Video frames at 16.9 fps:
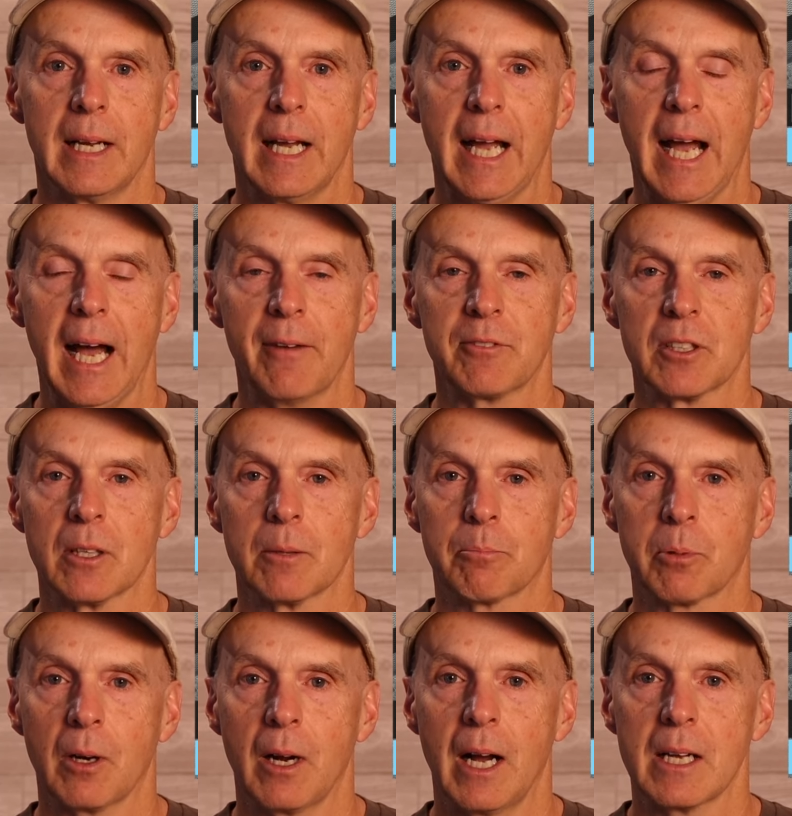after the
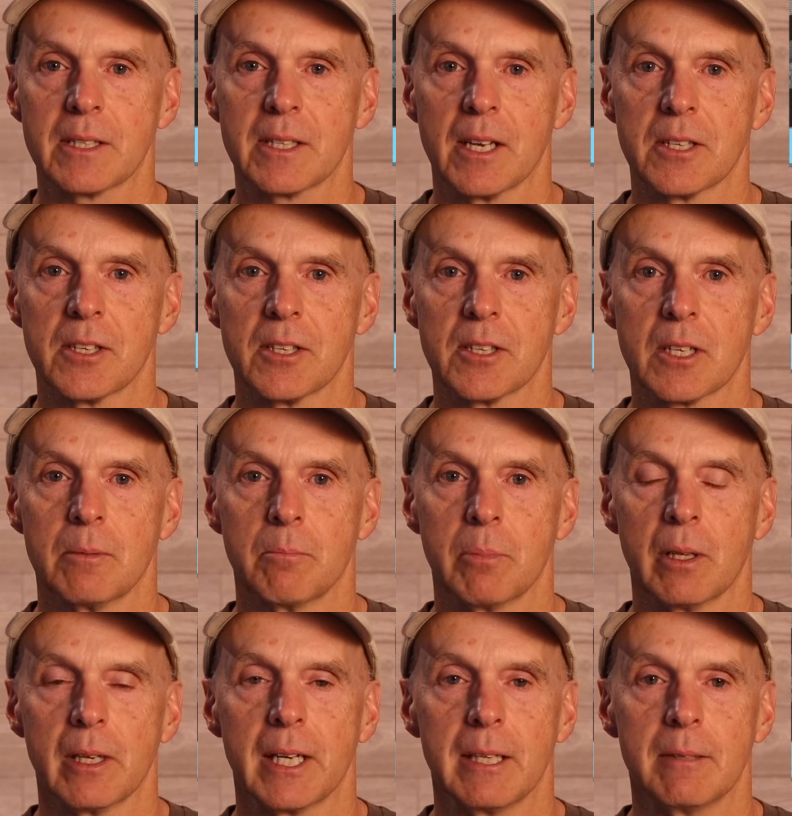process is
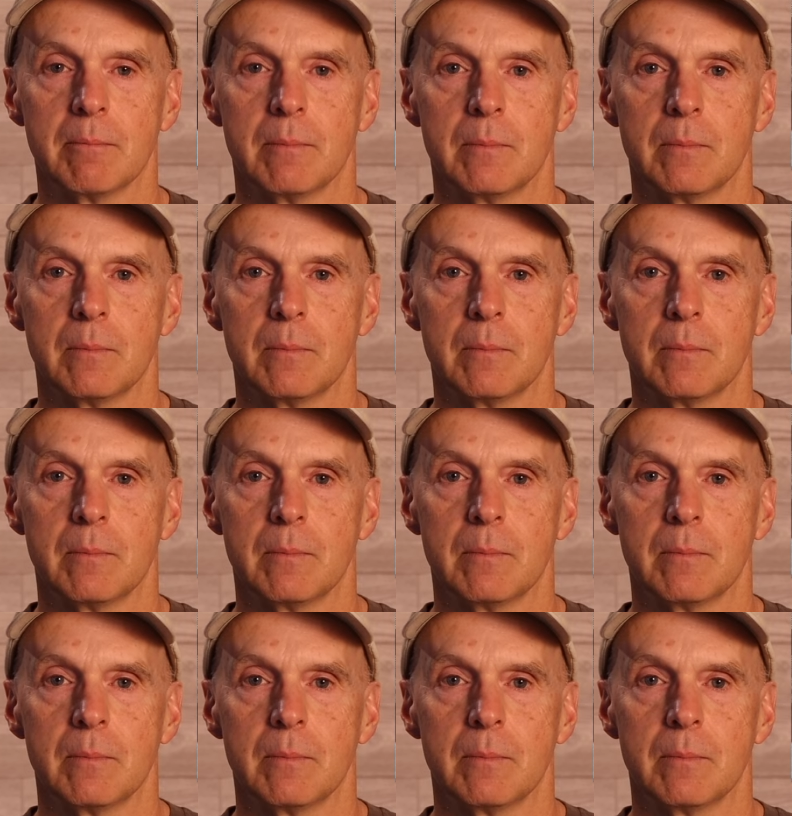complete.